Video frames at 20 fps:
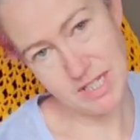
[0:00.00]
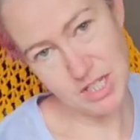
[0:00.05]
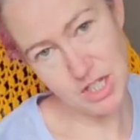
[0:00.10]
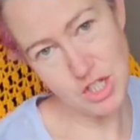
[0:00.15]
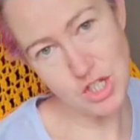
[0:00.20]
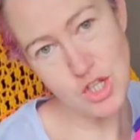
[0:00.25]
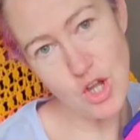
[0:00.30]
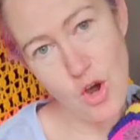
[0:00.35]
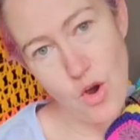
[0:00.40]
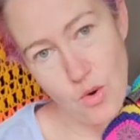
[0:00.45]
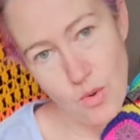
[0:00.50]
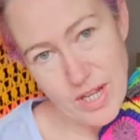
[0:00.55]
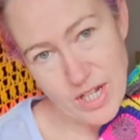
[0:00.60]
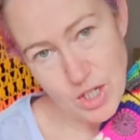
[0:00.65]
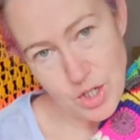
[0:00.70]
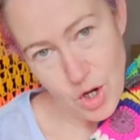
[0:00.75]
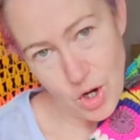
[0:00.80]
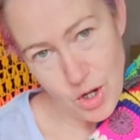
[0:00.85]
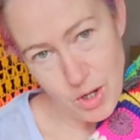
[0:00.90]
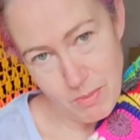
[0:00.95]
so
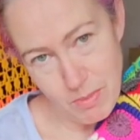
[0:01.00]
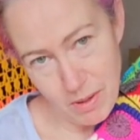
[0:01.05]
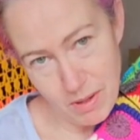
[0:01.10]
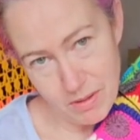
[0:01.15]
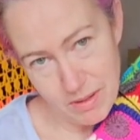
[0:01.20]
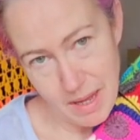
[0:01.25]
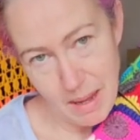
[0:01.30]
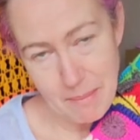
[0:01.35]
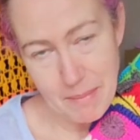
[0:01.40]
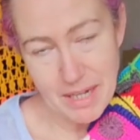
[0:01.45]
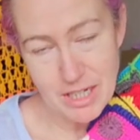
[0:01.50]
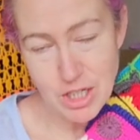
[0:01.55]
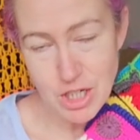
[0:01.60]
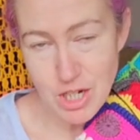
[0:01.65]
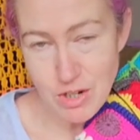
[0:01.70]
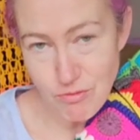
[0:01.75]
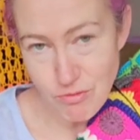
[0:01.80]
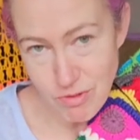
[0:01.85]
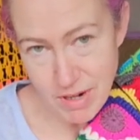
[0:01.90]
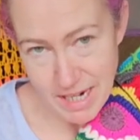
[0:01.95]
enjoyable. I'm
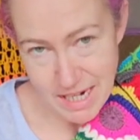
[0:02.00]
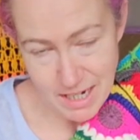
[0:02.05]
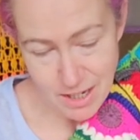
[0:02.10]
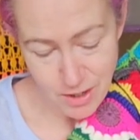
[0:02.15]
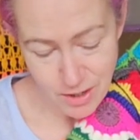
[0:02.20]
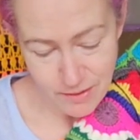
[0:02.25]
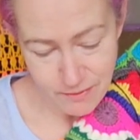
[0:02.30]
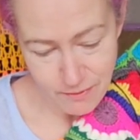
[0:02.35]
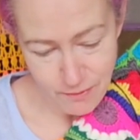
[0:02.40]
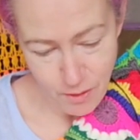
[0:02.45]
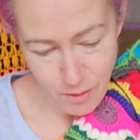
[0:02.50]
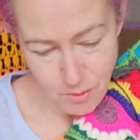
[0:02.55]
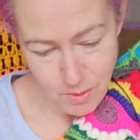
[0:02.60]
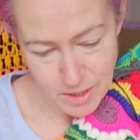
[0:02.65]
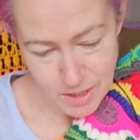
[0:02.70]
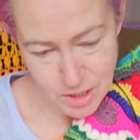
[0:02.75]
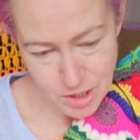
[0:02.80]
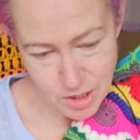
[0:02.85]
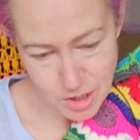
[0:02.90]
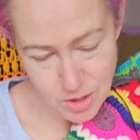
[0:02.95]
actually really looking
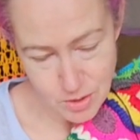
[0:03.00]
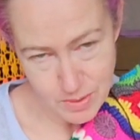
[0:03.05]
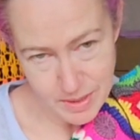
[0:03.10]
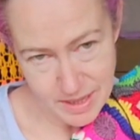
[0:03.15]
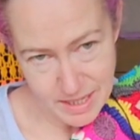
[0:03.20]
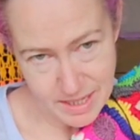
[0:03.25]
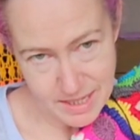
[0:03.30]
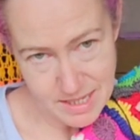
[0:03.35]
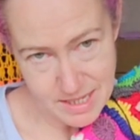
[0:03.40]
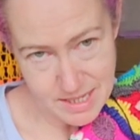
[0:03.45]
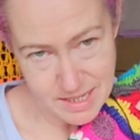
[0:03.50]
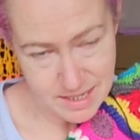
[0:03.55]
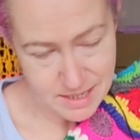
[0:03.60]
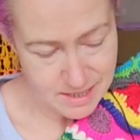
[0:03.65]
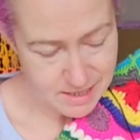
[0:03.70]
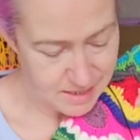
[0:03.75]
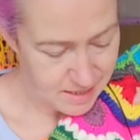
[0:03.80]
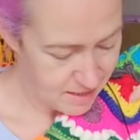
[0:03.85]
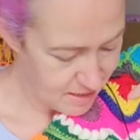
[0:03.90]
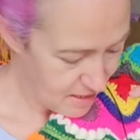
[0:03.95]
forward to doing this.
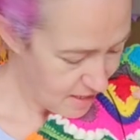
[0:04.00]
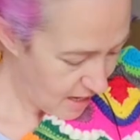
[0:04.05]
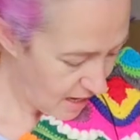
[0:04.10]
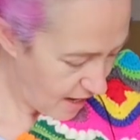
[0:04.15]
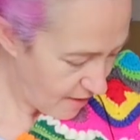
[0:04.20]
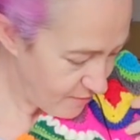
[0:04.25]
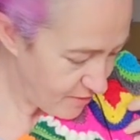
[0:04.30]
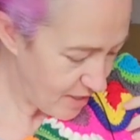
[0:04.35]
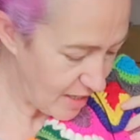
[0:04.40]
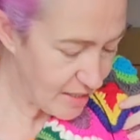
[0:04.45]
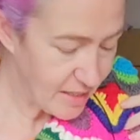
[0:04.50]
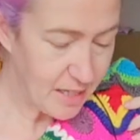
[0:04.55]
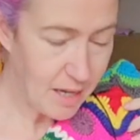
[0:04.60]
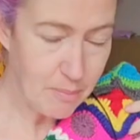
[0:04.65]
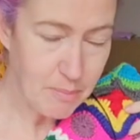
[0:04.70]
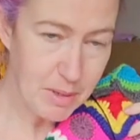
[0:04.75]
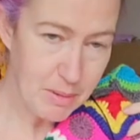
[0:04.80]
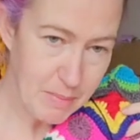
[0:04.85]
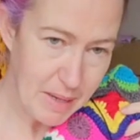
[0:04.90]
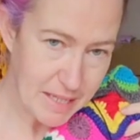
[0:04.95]
I've done a
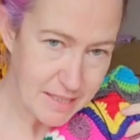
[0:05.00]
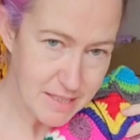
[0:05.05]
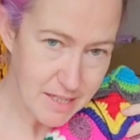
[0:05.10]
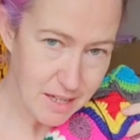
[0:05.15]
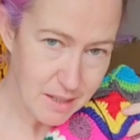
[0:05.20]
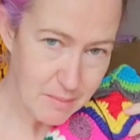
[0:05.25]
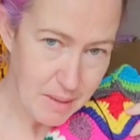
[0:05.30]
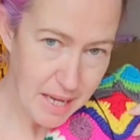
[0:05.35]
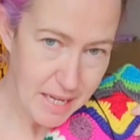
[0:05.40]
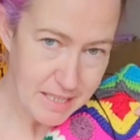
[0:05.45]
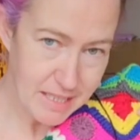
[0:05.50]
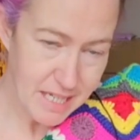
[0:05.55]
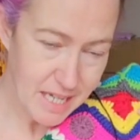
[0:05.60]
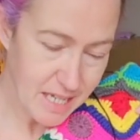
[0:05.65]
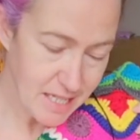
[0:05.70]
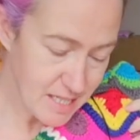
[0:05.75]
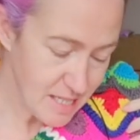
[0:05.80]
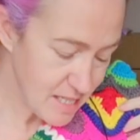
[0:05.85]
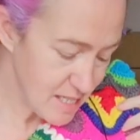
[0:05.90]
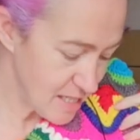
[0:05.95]
couple of Mandala
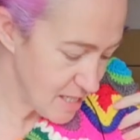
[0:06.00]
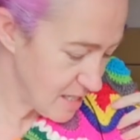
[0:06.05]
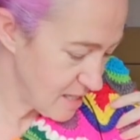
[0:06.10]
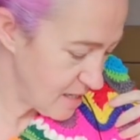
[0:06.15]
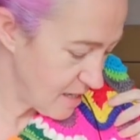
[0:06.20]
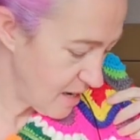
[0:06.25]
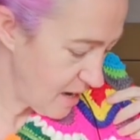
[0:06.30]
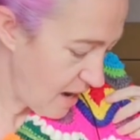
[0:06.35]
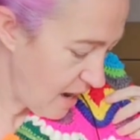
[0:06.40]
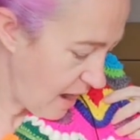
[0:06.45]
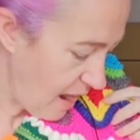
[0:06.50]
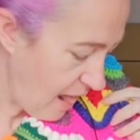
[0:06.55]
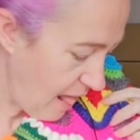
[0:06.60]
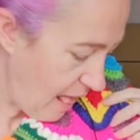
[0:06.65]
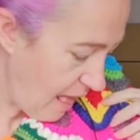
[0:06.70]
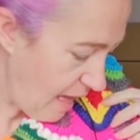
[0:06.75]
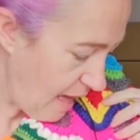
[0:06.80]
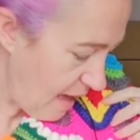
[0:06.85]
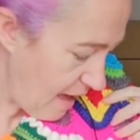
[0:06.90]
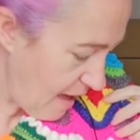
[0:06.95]
Madness.
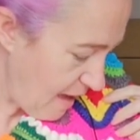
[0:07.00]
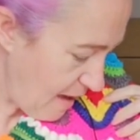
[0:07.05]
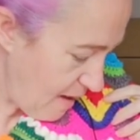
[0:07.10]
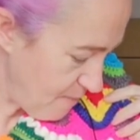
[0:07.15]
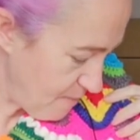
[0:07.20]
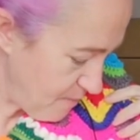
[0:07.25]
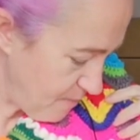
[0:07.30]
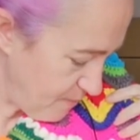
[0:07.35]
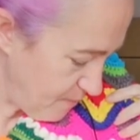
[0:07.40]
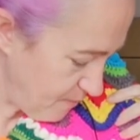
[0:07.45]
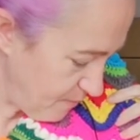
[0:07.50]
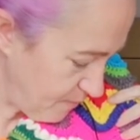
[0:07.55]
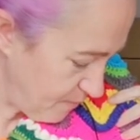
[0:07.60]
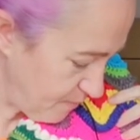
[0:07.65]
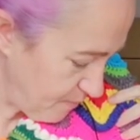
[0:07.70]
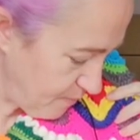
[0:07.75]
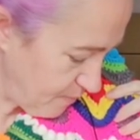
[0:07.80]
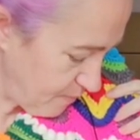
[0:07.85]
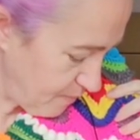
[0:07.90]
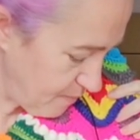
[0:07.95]

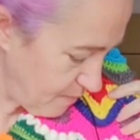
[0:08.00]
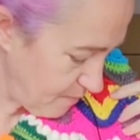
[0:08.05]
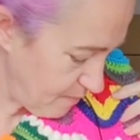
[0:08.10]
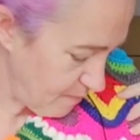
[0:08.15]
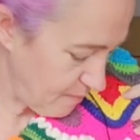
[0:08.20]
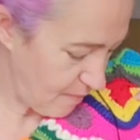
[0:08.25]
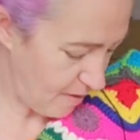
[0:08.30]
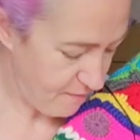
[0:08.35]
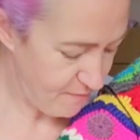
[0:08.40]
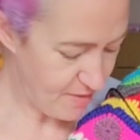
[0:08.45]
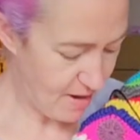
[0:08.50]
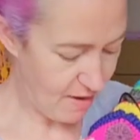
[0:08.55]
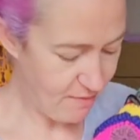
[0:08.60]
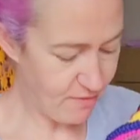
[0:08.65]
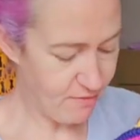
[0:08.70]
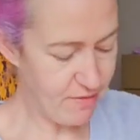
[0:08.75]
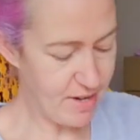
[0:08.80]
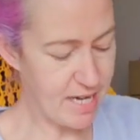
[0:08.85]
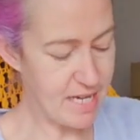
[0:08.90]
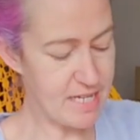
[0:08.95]
I've never
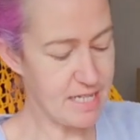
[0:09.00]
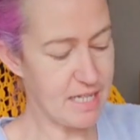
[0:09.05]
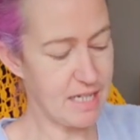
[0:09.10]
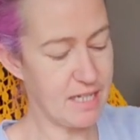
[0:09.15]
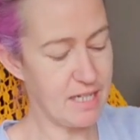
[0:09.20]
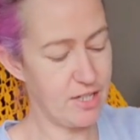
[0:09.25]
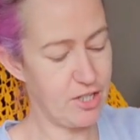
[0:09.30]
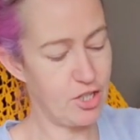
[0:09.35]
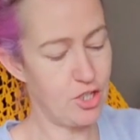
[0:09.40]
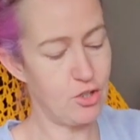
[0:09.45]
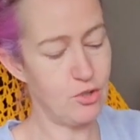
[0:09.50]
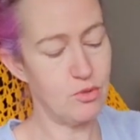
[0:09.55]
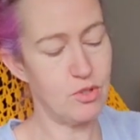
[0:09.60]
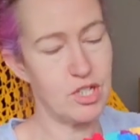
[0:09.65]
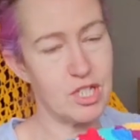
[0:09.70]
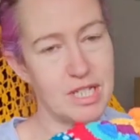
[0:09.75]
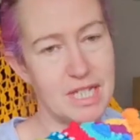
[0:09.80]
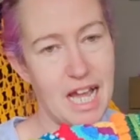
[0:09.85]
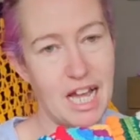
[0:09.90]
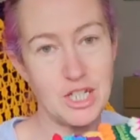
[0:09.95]
really done a huge
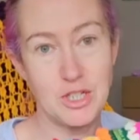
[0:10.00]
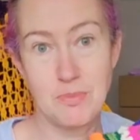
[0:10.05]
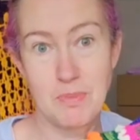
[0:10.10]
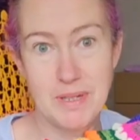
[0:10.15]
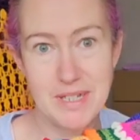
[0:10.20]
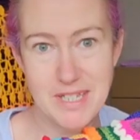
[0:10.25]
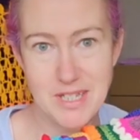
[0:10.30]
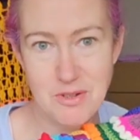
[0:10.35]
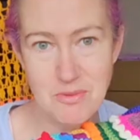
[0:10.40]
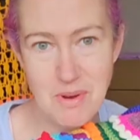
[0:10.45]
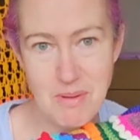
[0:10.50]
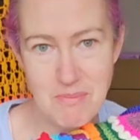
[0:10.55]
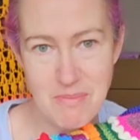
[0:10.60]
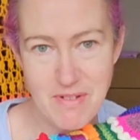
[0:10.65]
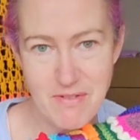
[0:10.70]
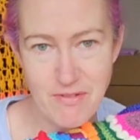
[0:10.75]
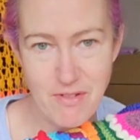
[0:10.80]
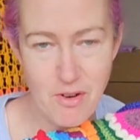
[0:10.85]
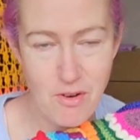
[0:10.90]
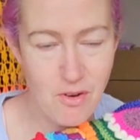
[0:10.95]
Stash Buster one
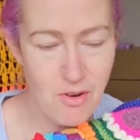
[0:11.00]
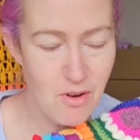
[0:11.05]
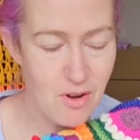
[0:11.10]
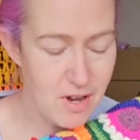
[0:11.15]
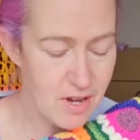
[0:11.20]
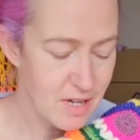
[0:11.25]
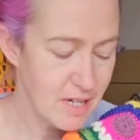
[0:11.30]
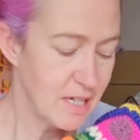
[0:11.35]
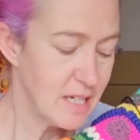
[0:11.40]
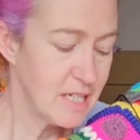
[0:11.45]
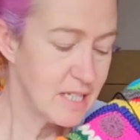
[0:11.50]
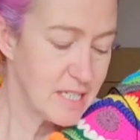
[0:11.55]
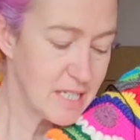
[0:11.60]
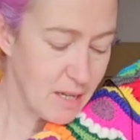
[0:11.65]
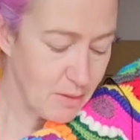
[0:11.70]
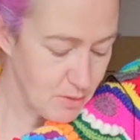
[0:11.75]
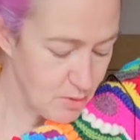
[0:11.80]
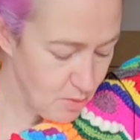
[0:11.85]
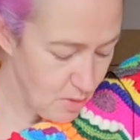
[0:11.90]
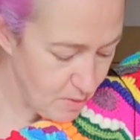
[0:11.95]
before, so
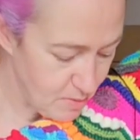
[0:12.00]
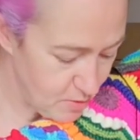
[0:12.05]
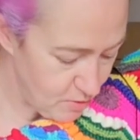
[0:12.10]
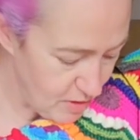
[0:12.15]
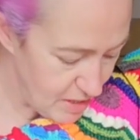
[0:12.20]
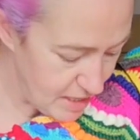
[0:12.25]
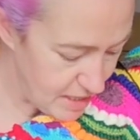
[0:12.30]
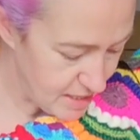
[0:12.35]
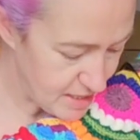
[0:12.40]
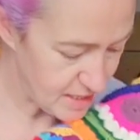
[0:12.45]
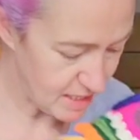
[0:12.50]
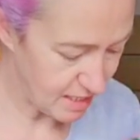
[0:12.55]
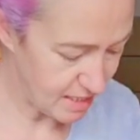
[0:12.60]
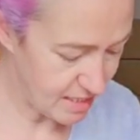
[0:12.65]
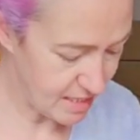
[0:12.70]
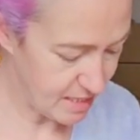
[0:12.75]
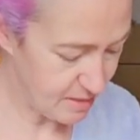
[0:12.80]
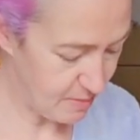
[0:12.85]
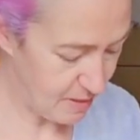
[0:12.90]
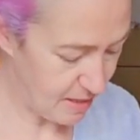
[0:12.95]
that was what I was really
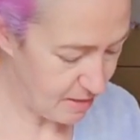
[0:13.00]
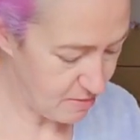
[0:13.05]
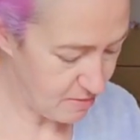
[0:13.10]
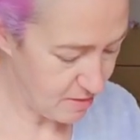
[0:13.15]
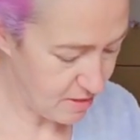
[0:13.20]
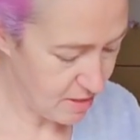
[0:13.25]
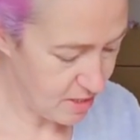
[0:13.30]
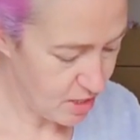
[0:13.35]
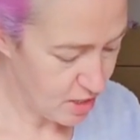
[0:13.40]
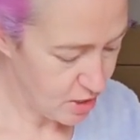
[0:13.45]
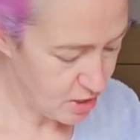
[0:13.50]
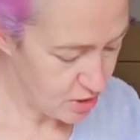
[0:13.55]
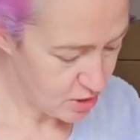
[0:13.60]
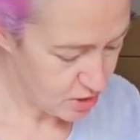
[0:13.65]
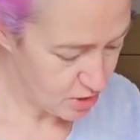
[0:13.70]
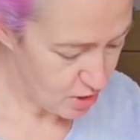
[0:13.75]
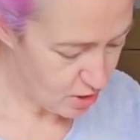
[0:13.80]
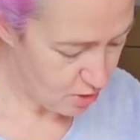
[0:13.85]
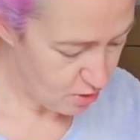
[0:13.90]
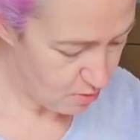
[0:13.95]
excited about.
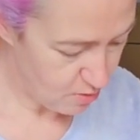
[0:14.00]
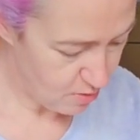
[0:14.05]
So